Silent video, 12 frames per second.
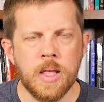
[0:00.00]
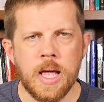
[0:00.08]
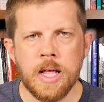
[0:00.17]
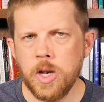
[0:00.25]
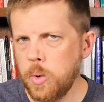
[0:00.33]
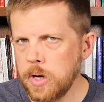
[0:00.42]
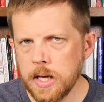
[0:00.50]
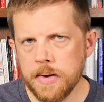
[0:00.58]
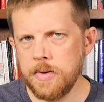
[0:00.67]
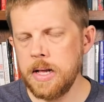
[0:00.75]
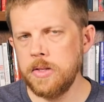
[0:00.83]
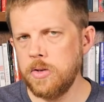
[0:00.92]
And no one could
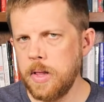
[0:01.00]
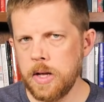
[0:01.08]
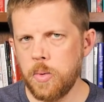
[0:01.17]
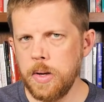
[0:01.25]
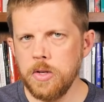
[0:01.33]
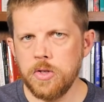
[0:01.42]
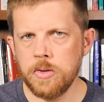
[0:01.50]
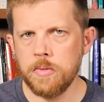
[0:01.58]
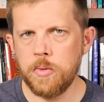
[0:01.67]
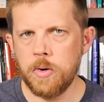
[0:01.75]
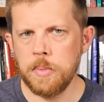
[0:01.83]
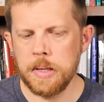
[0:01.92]
ever answer that question
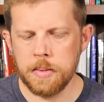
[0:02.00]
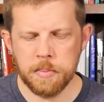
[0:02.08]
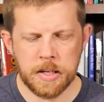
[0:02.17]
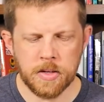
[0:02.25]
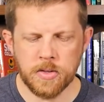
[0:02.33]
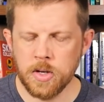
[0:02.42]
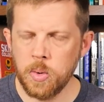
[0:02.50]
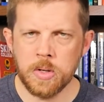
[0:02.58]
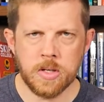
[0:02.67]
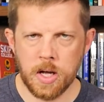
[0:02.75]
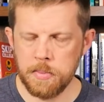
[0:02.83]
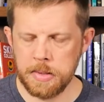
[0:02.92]
for me, because no
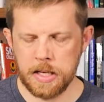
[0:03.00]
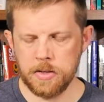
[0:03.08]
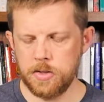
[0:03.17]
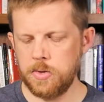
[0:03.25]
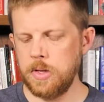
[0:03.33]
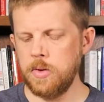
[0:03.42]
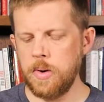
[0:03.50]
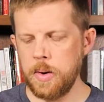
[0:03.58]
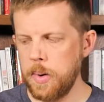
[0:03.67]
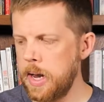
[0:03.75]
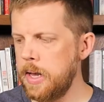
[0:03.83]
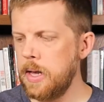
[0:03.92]
one taught me history the right
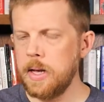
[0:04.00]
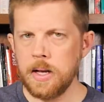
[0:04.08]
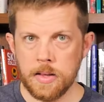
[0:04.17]
way.